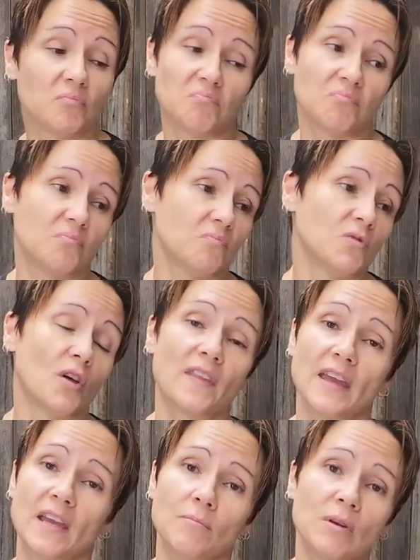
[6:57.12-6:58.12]
not there.
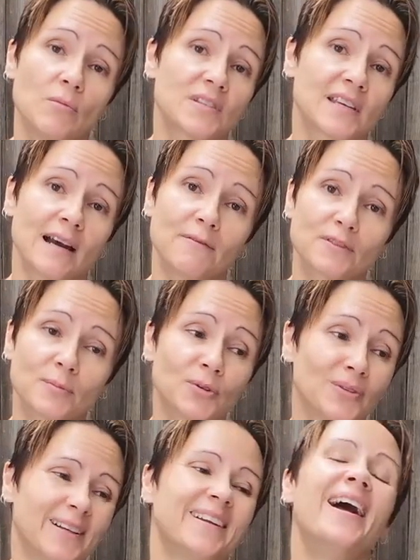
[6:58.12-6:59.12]
It was comfortable.
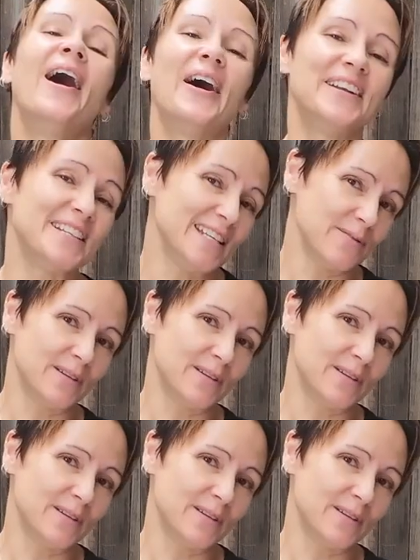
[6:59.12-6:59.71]
I didn't even have to